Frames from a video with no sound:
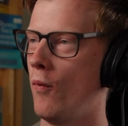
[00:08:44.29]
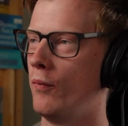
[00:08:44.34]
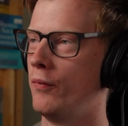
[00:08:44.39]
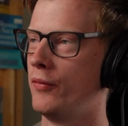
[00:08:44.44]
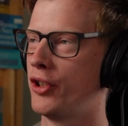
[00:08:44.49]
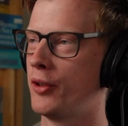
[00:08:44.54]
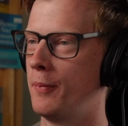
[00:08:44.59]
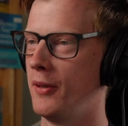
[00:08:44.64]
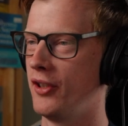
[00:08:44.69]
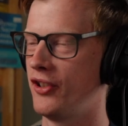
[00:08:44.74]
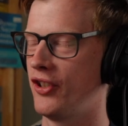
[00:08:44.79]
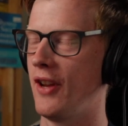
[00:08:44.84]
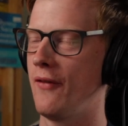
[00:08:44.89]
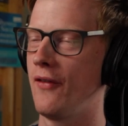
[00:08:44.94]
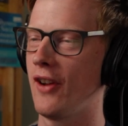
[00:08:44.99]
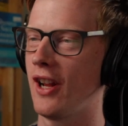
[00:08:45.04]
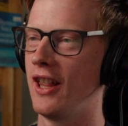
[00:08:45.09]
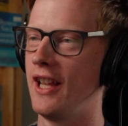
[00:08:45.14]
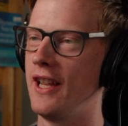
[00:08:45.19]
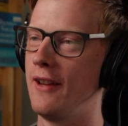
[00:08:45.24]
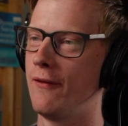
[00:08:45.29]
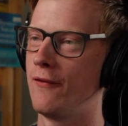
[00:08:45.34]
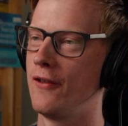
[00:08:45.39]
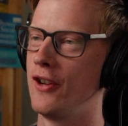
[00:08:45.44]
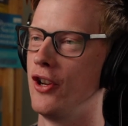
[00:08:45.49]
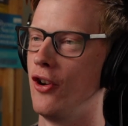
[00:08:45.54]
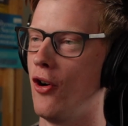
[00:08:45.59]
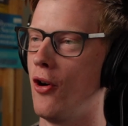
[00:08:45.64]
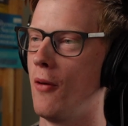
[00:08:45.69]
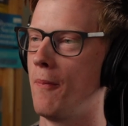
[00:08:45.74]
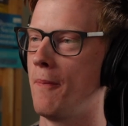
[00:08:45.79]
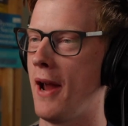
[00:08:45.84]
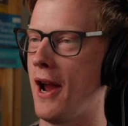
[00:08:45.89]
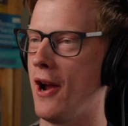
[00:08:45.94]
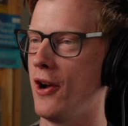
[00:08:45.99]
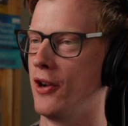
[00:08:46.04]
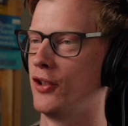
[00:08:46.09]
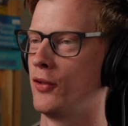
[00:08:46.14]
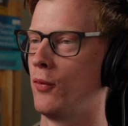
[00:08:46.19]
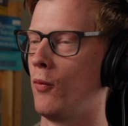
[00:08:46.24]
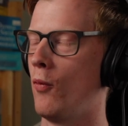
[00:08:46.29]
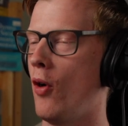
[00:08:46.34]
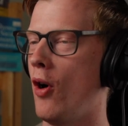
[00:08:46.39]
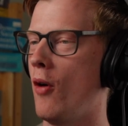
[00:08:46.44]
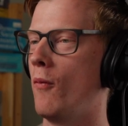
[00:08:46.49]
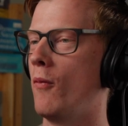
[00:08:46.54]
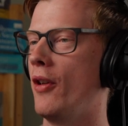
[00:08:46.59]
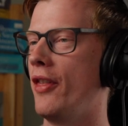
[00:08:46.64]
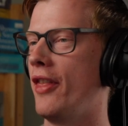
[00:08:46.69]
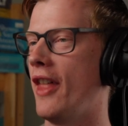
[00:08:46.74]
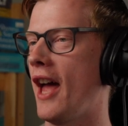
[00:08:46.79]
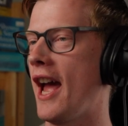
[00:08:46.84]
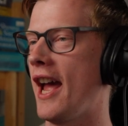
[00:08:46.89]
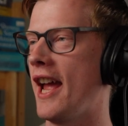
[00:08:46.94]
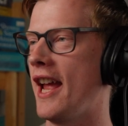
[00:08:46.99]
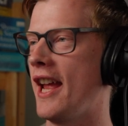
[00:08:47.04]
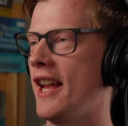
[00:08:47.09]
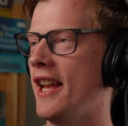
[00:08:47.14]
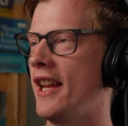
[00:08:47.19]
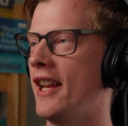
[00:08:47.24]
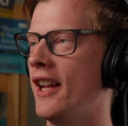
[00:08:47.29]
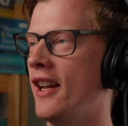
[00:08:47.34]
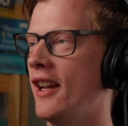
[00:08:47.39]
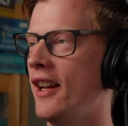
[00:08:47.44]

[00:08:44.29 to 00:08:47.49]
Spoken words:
Specifically for your parents, what did they